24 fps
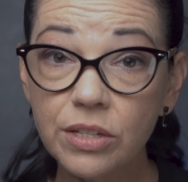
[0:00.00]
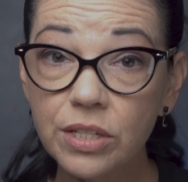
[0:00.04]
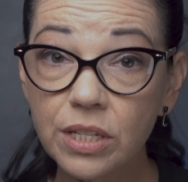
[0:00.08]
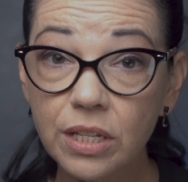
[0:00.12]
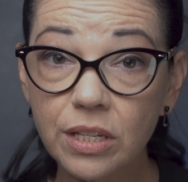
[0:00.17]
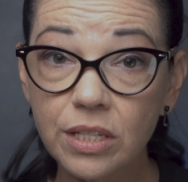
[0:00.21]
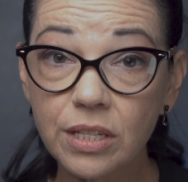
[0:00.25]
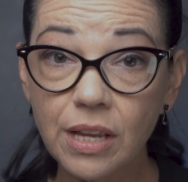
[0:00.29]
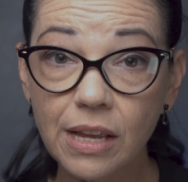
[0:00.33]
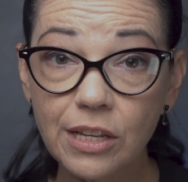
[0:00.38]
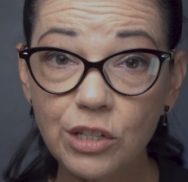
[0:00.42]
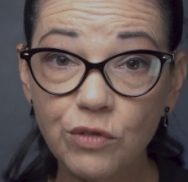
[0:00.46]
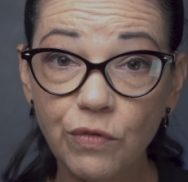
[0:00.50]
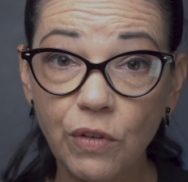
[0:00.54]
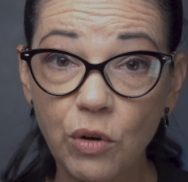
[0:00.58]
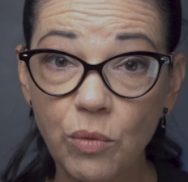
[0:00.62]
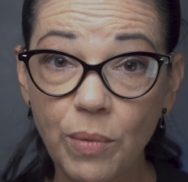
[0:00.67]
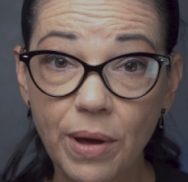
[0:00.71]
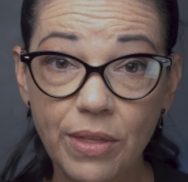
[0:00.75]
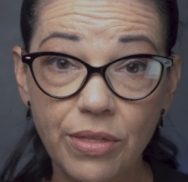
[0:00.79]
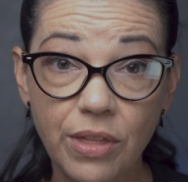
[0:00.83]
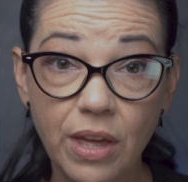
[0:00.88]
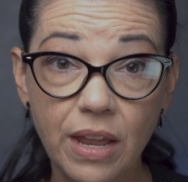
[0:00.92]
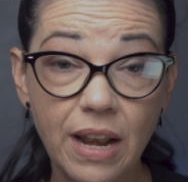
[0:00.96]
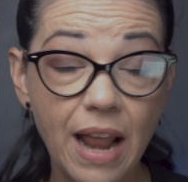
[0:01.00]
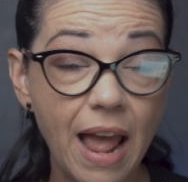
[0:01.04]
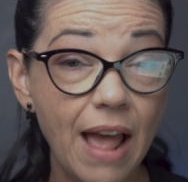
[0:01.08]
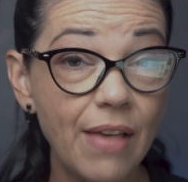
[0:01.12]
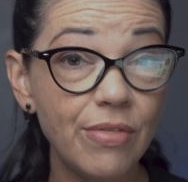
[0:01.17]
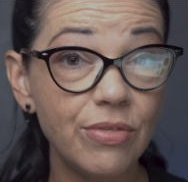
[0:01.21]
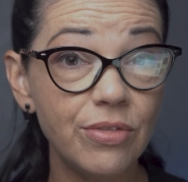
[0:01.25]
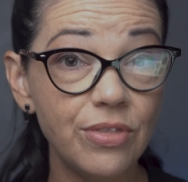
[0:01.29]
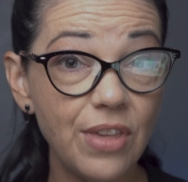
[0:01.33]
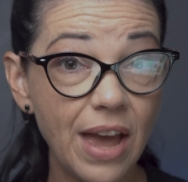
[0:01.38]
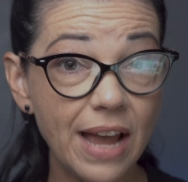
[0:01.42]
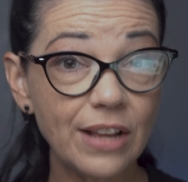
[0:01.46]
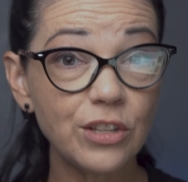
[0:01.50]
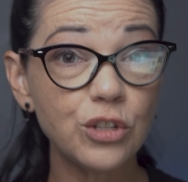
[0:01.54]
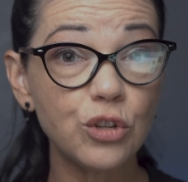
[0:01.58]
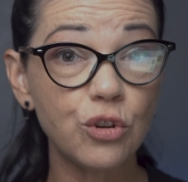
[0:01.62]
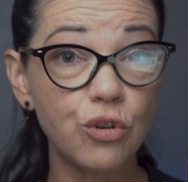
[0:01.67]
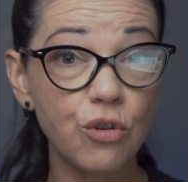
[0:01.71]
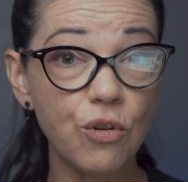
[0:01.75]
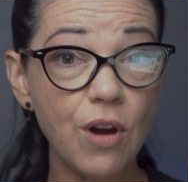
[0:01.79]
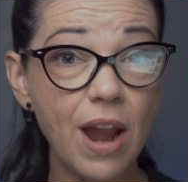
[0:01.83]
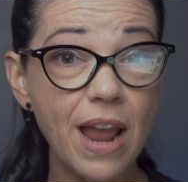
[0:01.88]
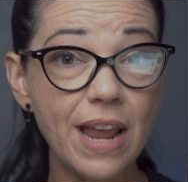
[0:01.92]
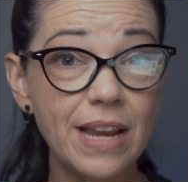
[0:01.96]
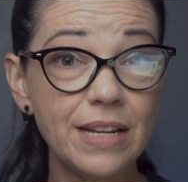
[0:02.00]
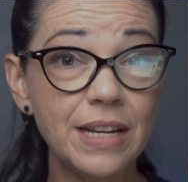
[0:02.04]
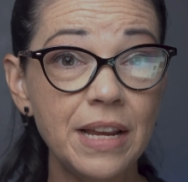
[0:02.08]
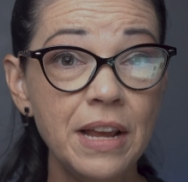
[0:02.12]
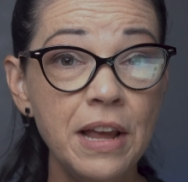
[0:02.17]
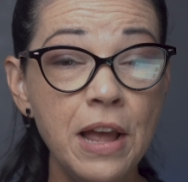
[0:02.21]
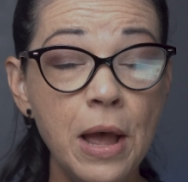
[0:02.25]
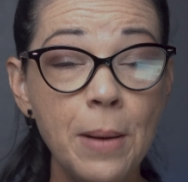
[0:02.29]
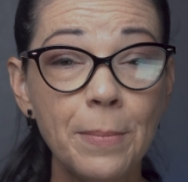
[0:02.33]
successful with it, and that's great,